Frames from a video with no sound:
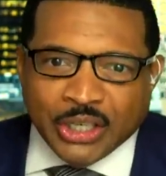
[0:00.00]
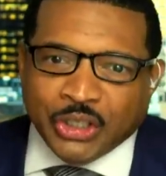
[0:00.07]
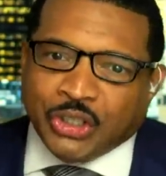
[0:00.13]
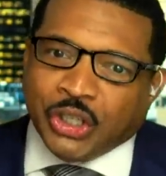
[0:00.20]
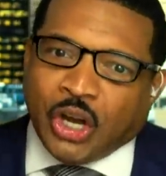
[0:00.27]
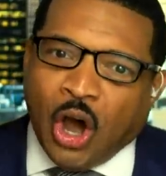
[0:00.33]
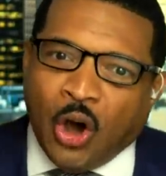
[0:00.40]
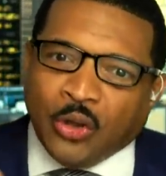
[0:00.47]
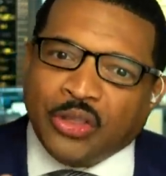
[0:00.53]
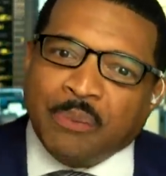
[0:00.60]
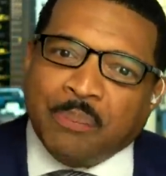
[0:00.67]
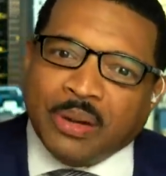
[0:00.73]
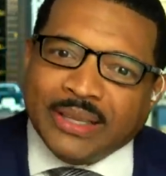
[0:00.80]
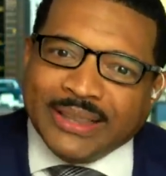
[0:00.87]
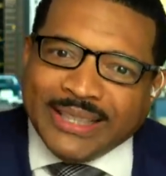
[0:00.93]
to call the
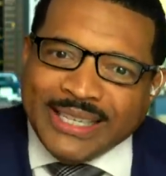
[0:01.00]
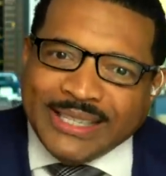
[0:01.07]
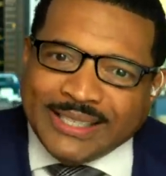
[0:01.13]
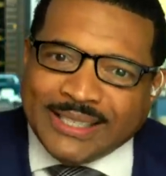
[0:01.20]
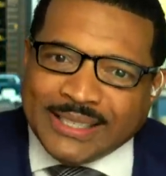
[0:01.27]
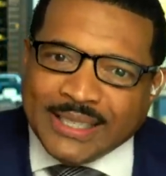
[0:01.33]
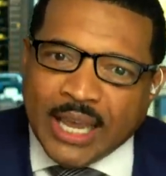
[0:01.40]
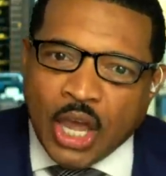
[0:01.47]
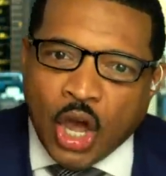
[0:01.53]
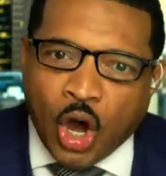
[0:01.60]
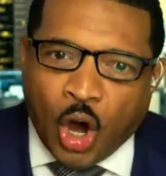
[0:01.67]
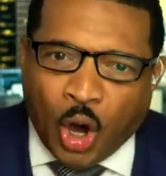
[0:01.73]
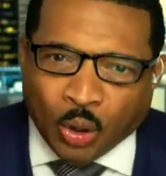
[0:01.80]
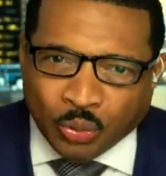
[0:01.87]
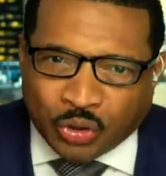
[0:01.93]
police
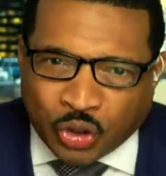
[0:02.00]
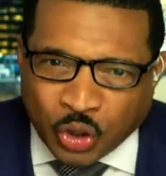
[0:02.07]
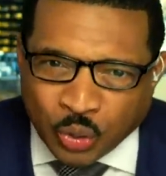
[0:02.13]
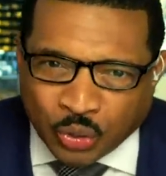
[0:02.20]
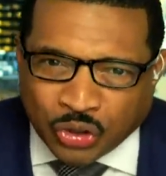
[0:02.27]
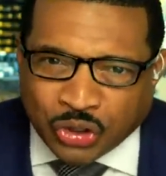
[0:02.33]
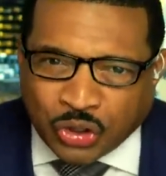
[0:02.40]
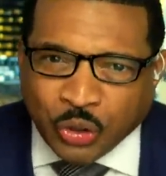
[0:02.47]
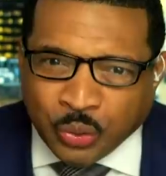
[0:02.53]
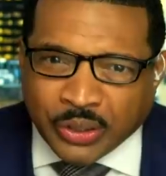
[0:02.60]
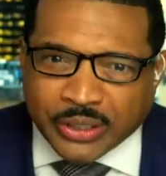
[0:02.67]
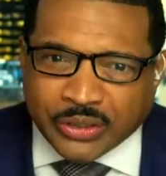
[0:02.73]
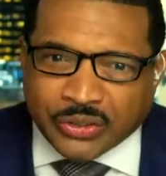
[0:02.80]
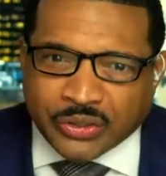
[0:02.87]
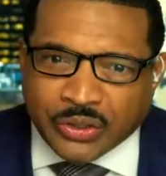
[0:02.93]
on two
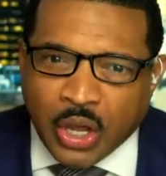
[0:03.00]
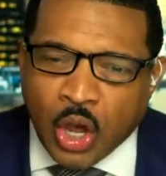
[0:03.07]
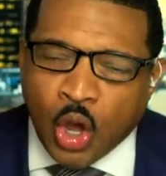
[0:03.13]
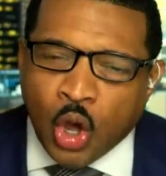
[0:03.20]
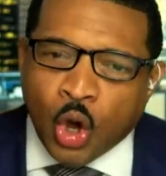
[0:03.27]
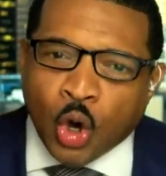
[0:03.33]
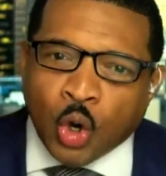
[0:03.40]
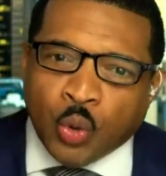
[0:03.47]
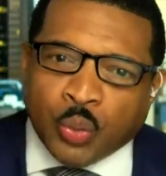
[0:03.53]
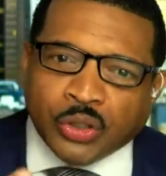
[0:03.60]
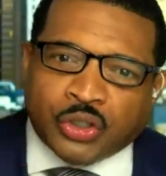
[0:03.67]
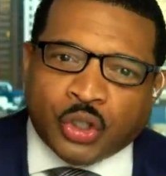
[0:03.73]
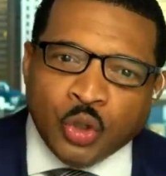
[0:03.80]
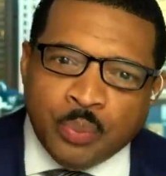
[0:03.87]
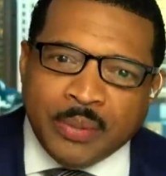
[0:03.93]
students who were
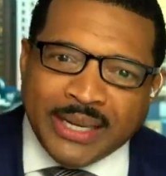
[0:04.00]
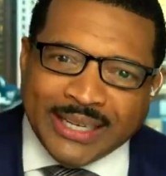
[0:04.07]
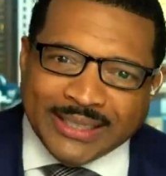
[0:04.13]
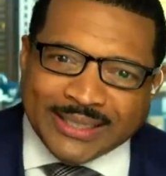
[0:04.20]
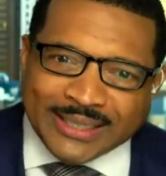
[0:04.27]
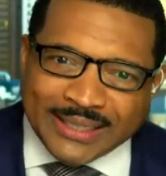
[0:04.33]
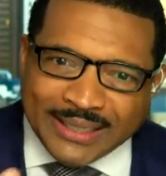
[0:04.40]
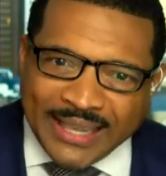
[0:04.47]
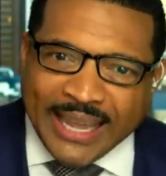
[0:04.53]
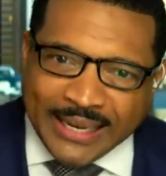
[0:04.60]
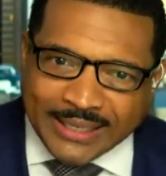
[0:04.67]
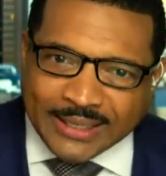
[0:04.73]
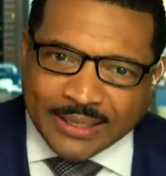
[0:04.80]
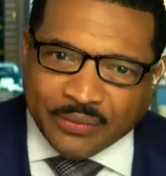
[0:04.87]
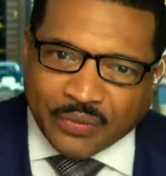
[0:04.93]
two minutes
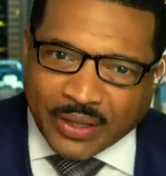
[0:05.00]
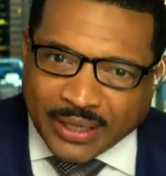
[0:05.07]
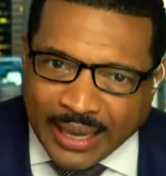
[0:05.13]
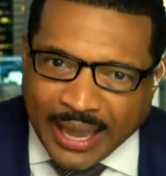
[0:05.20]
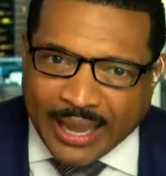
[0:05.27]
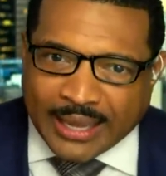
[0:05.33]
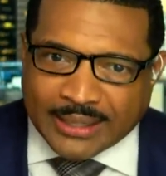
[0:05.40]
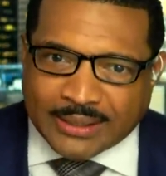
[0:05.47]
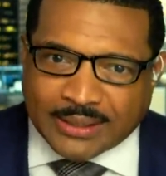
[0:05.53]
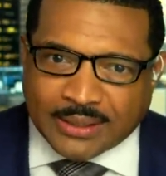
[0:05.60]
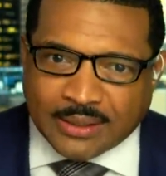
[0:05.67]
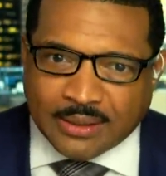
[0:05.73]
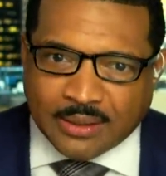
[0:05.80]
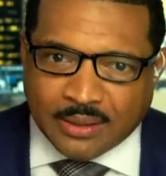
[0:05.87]
late for class.